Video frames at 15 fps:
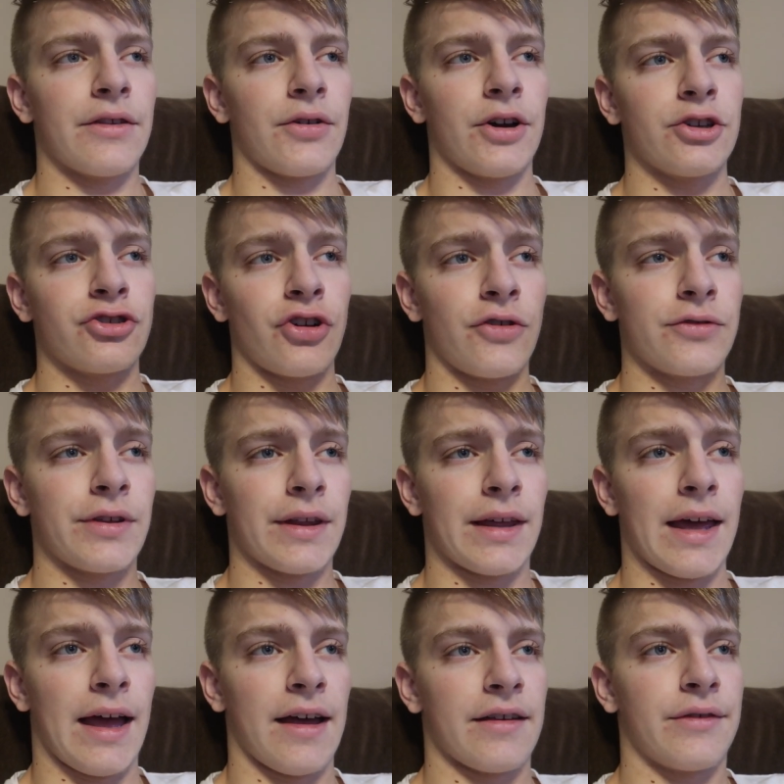And so I drove to the
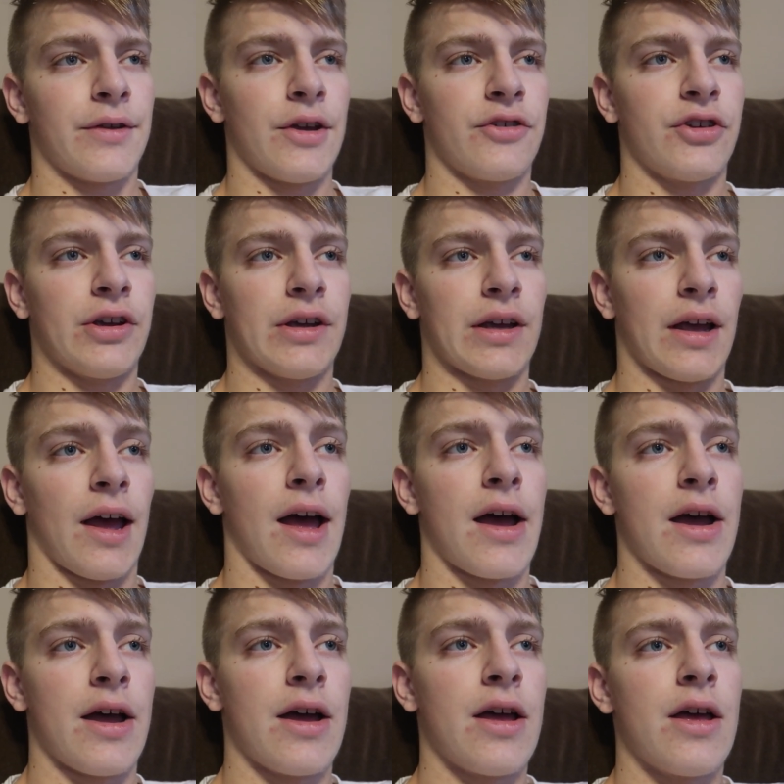gas station,
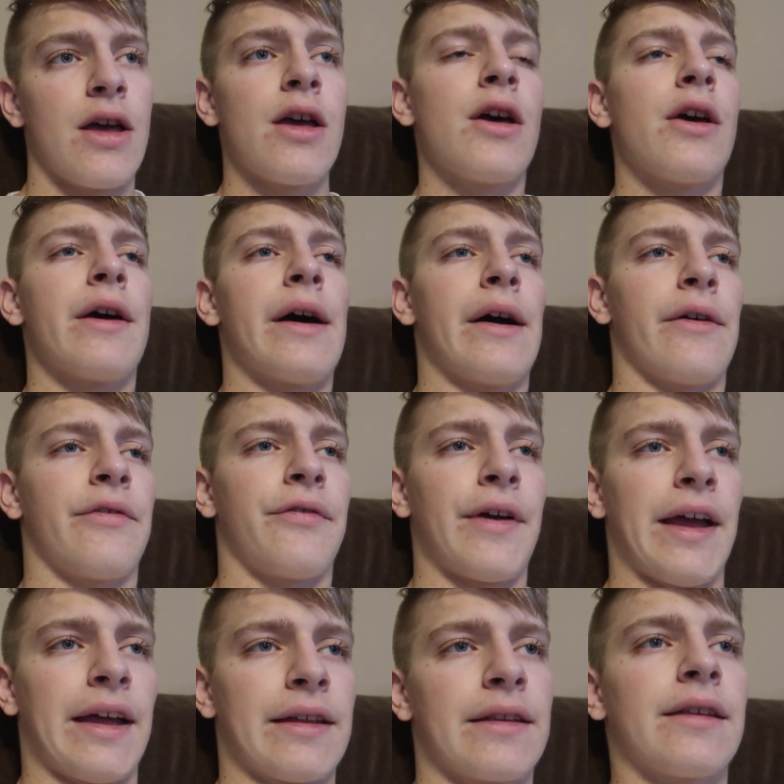got a
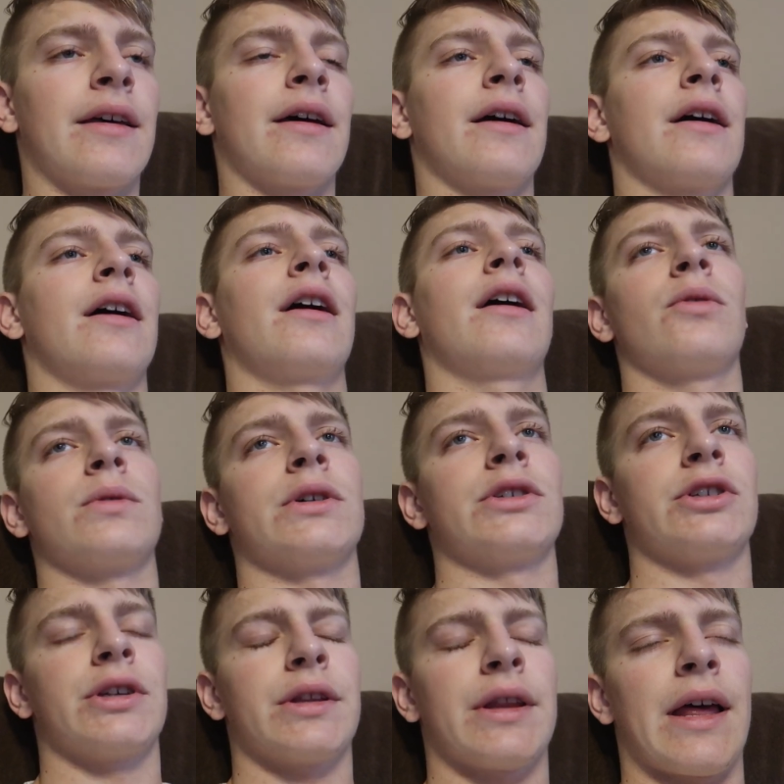Fanta,
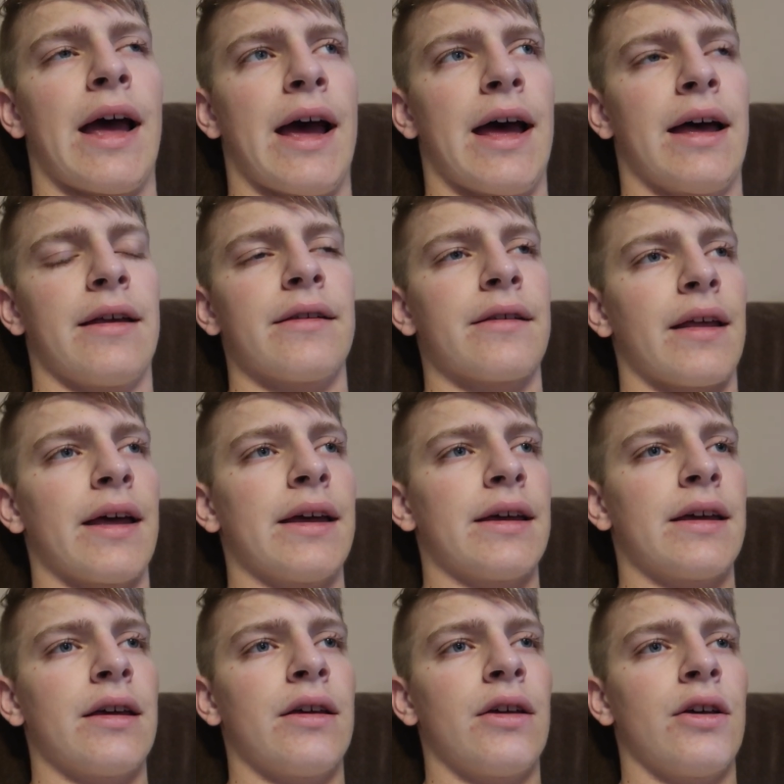which that has
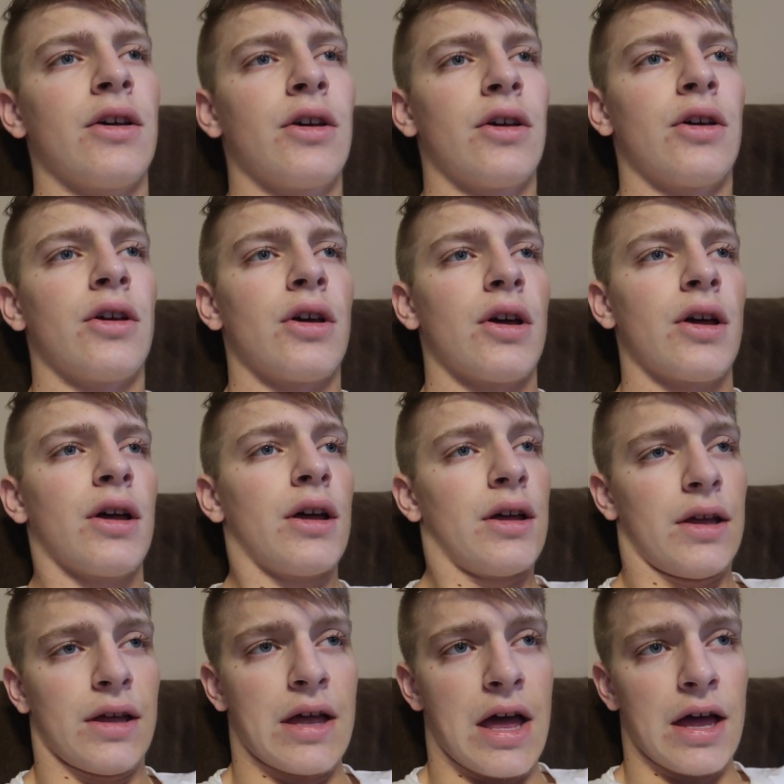like
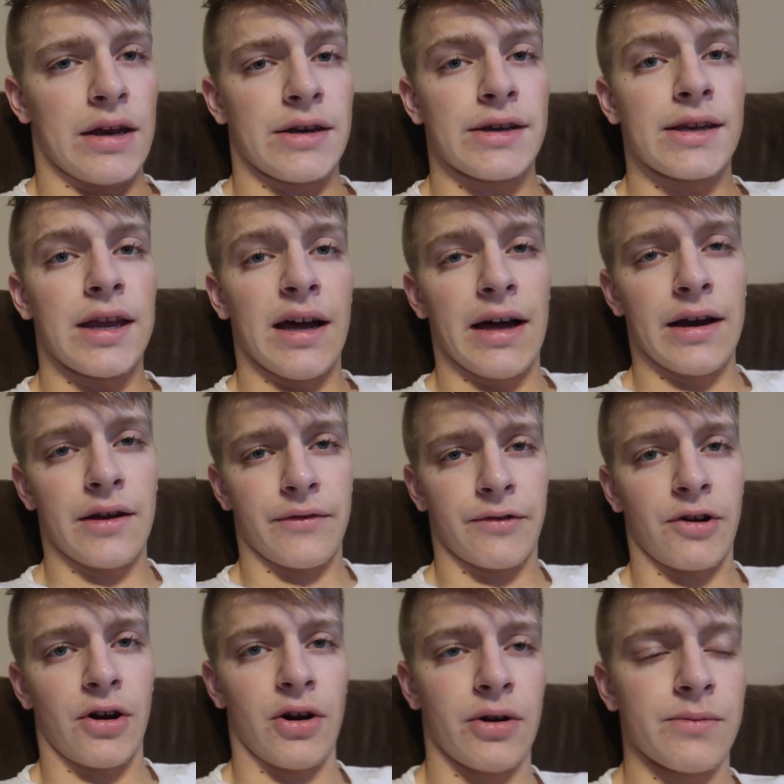a ton
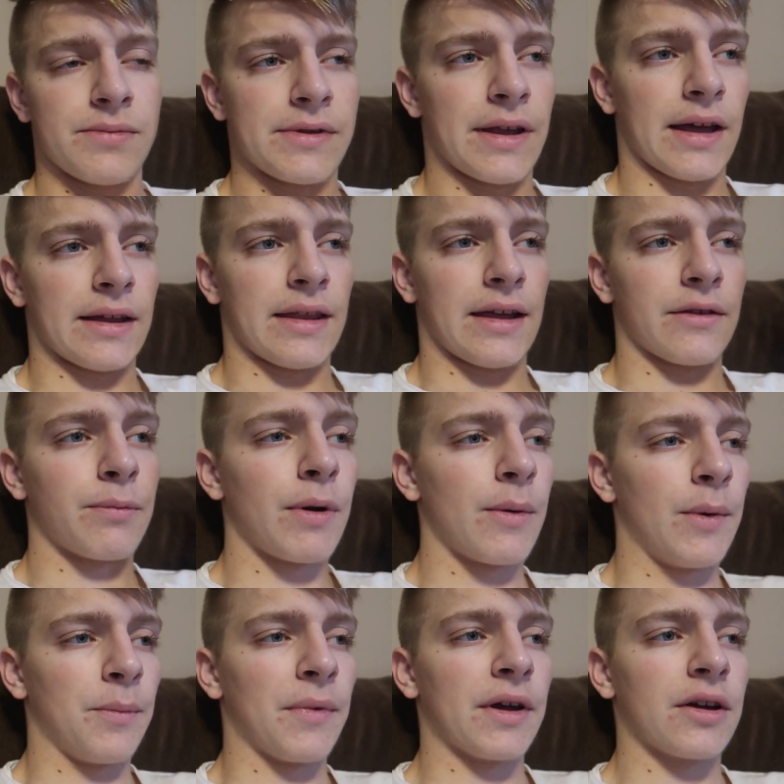of carbs. Like that's
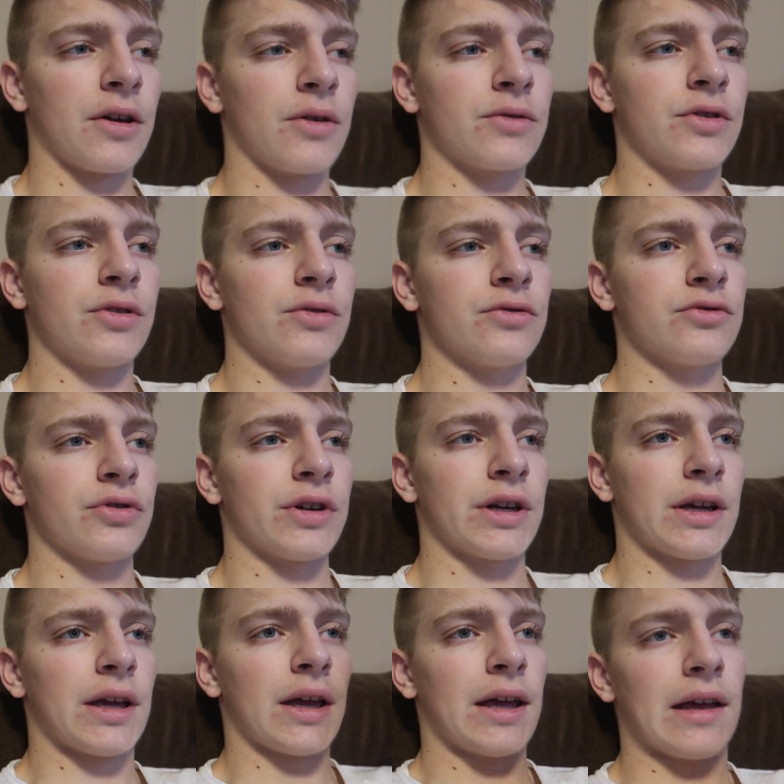probably my go-to
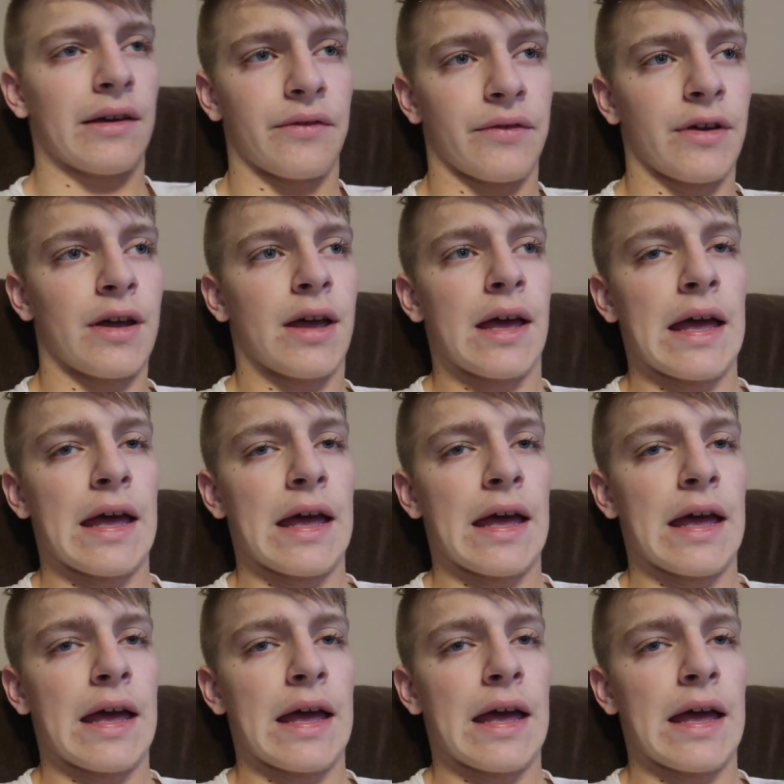drink if